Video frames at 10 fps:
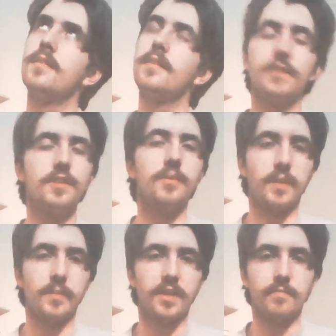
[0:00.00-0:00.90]
you know what
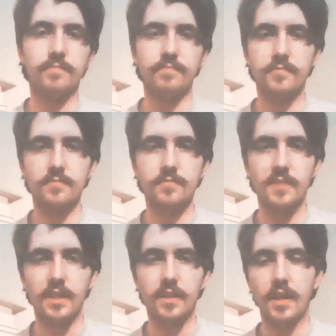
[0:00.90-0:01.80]
I mean.
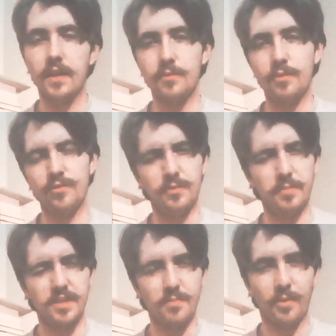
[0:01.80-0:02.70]
Like, I don't know if a
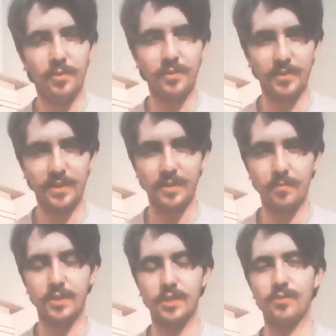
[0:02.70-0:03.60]
baseball would work,
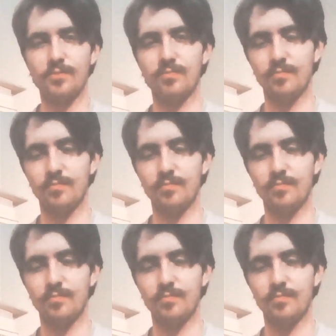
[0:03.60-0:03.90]
but just